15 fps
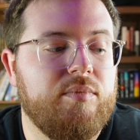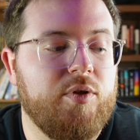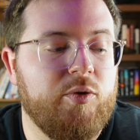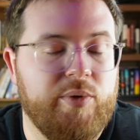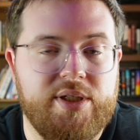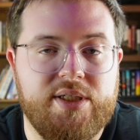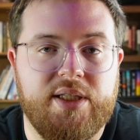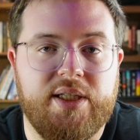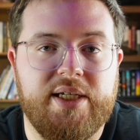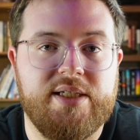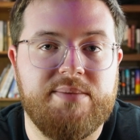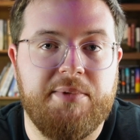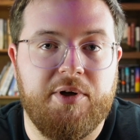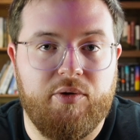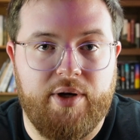recently, is
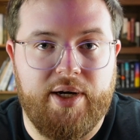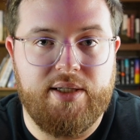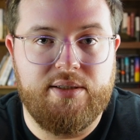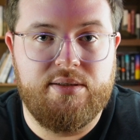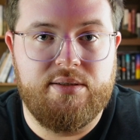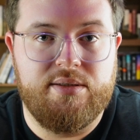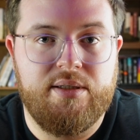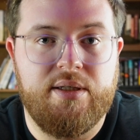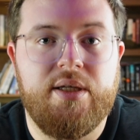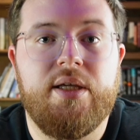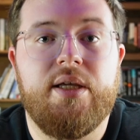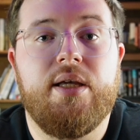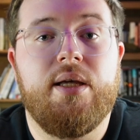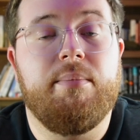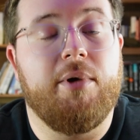my grades.
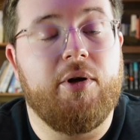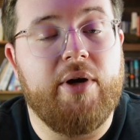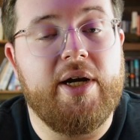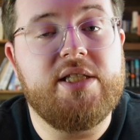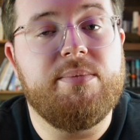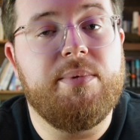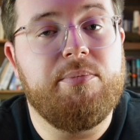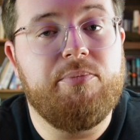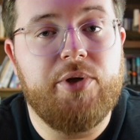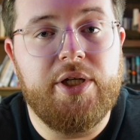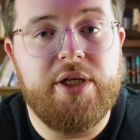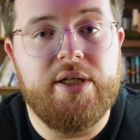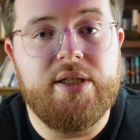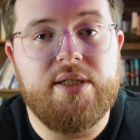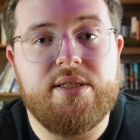My grades have been pretty
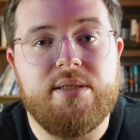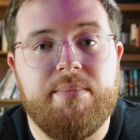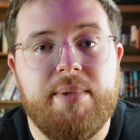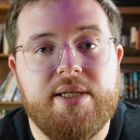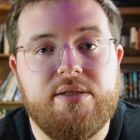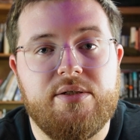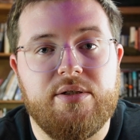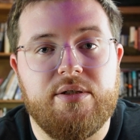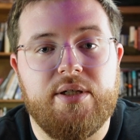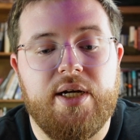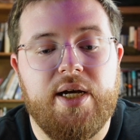good this semester.